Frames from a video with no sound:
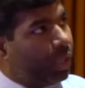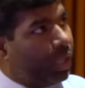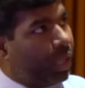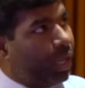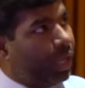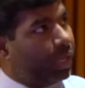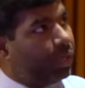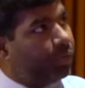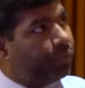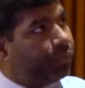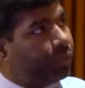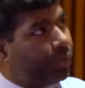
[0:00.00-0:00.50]

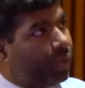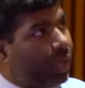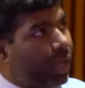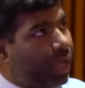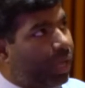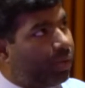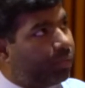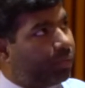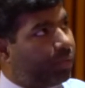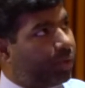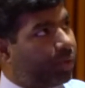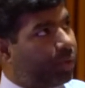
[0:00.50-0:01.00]
And if
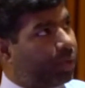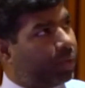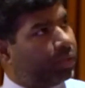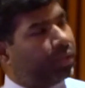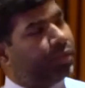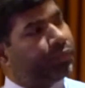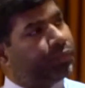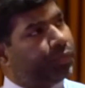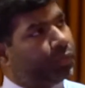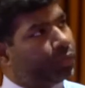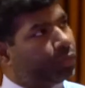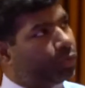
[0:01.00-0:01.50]

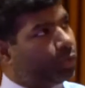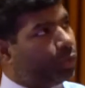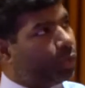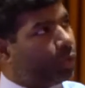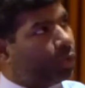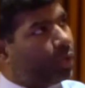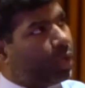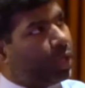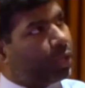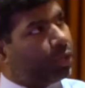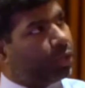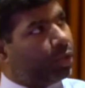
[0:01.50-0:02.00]
you
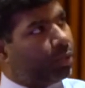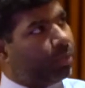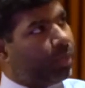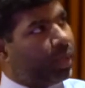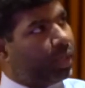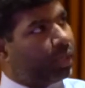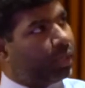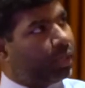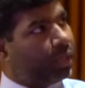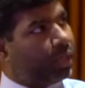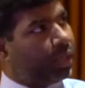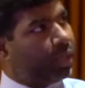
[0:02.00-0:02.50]
throw acute
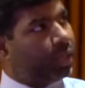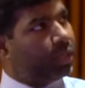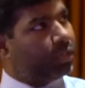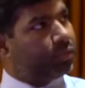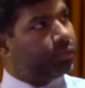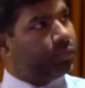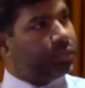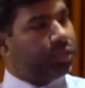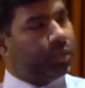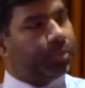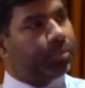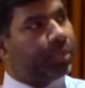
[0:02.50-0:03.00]

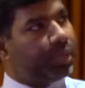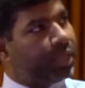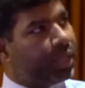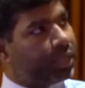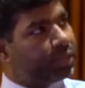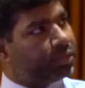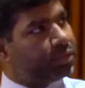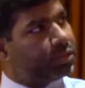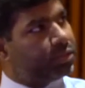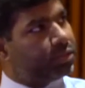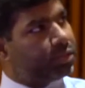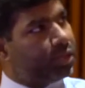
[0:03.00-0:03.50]
pancreatitis with the
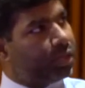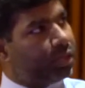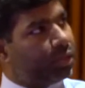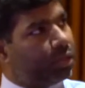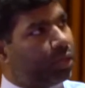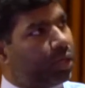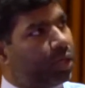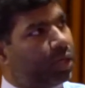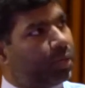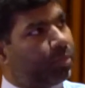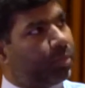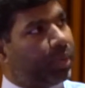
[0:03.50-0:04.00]
pre-existing
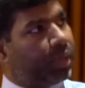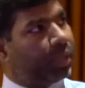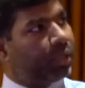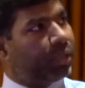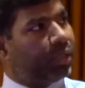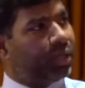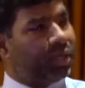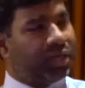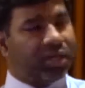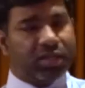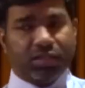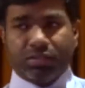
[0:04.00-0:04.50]
chronic
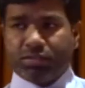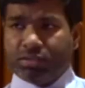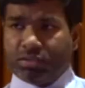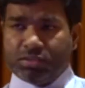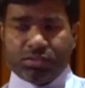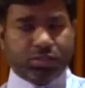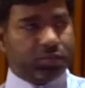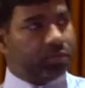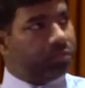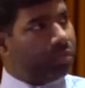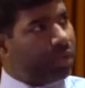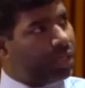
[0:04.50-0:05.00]
pancreatitis,
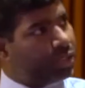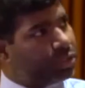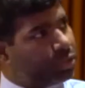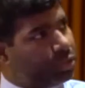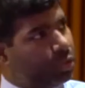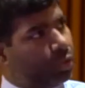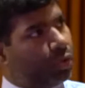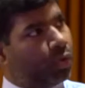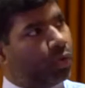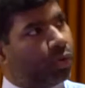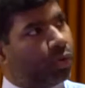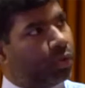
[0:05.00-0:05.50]
it is
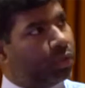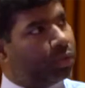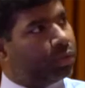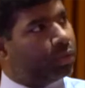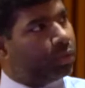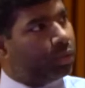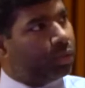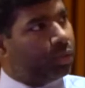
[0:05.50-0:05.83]
much lower.